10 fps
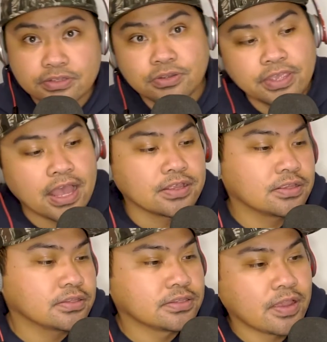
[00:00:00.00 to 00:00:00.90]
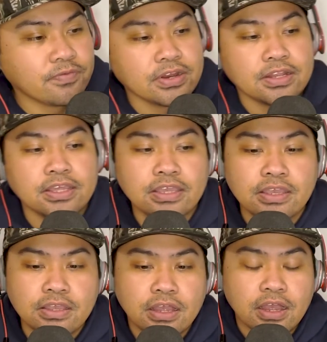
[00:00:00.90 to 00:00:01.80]
So yeah, definitely
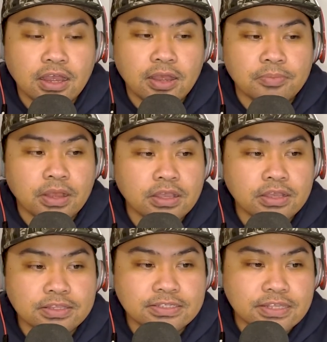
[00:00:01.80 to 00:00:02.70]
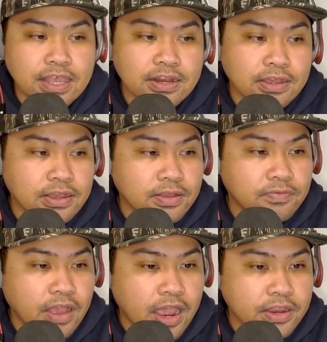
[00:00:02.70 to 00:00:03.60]
a good set
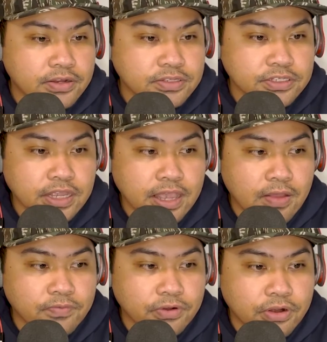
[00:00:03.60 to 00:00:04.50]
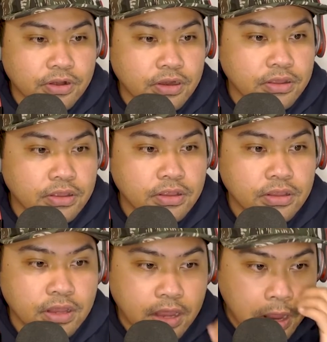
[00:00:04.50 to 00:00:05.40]
of irons to check out for
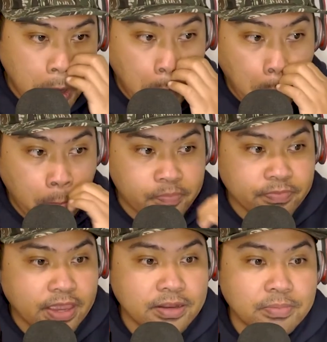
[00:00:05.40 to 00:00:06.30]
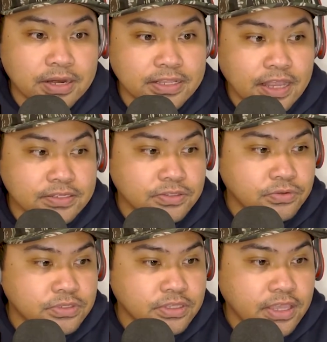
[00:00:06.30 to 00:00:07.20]
anybody that's new
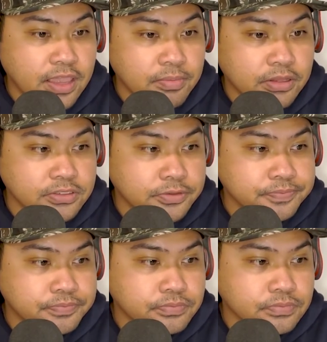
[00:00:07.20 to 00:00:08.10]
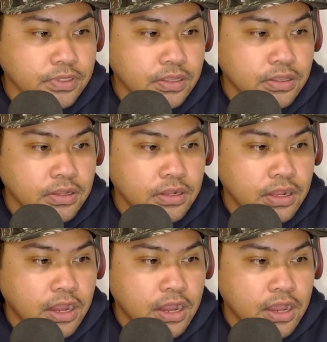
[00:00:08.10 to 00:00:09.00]
to the game also.
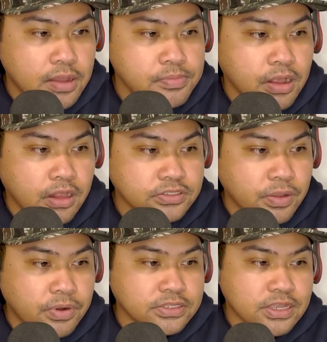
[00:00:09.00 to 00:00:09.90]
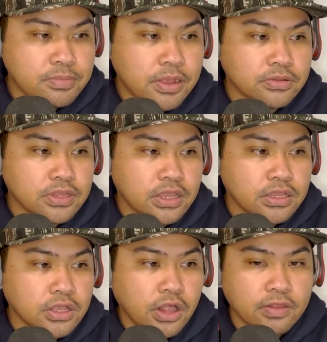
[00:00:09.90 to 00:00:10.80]
Also, I want to talk about
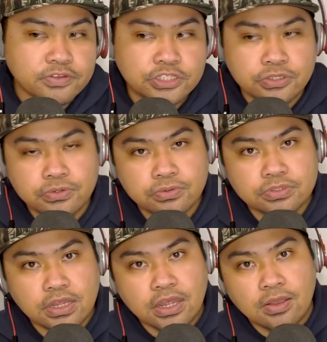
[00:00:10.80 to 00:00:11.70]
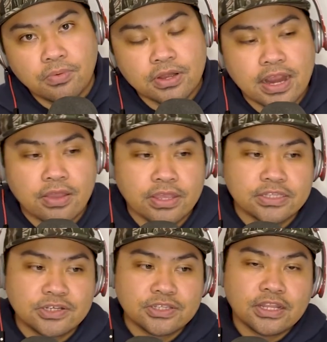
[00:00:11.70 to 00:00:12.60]
golf shoes. We're now
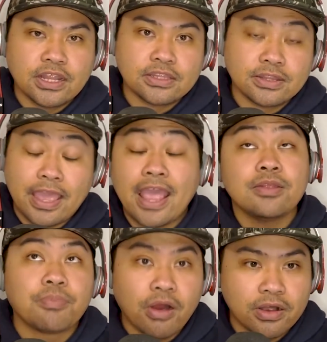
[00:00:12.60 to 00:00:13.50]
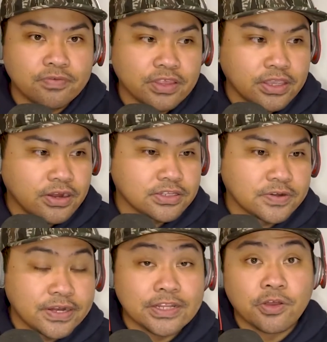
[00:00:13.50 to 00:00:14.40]
entering the end part of the year. It's
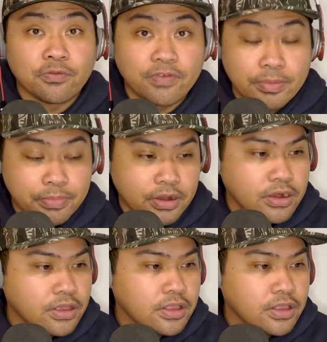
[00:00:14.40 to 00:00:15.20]
already November.